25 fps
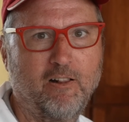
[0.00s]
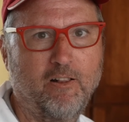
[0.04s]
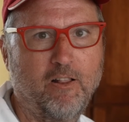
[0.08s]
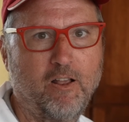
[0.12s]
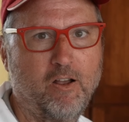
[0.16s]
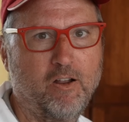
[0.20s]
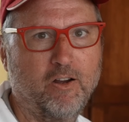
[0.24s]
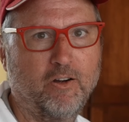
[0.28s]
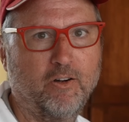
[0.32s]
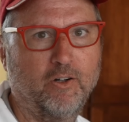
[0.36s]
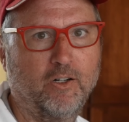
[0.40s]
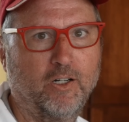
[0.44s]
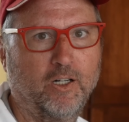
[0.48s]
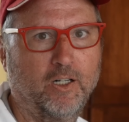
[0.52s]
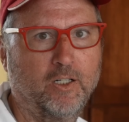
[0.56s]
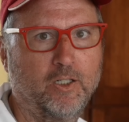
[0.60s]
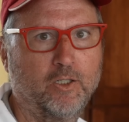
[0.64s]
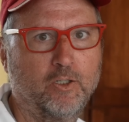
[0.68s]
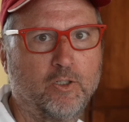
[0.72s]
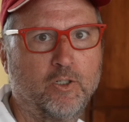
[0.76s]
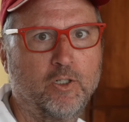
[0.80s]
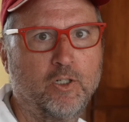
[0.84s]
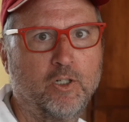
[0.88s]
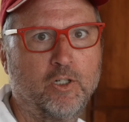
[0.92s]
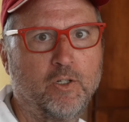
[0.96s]
logger
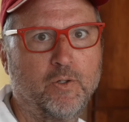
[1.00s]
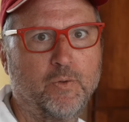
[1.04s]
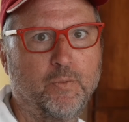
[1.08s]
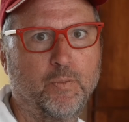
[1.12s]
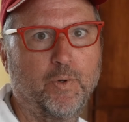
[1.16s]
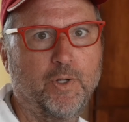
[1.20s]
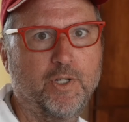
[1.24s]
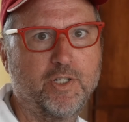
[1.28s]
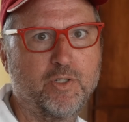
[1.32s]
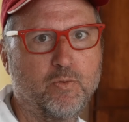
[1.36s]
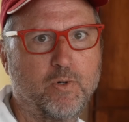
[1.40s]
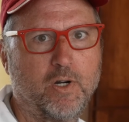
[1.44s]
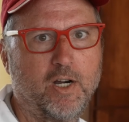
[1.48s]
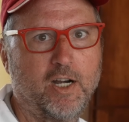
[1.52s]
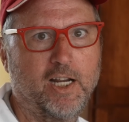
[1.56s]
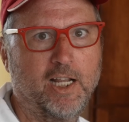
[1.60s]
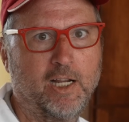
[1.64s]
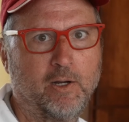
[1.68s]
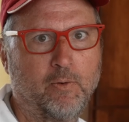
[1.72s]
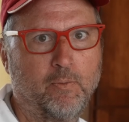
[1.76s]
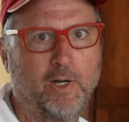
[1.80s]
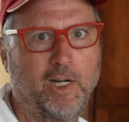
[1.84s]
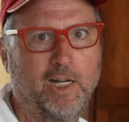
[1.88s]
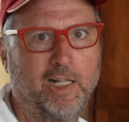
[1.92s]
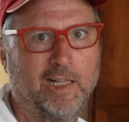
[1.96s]
was
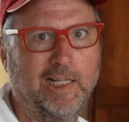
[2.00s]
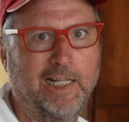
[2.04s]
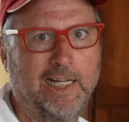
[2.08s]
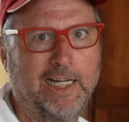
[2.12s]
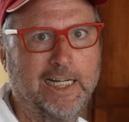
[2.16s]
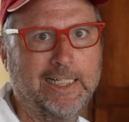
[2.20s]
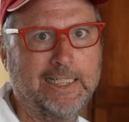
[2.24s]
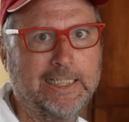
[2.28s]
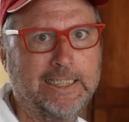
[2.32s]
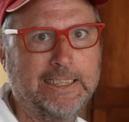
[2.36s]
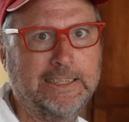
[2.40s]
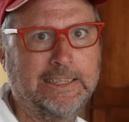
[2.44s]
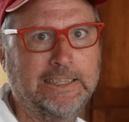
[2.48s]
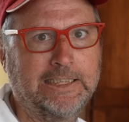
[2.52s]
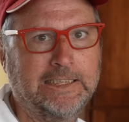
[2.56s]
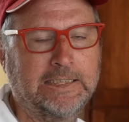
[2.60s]
running when it landed.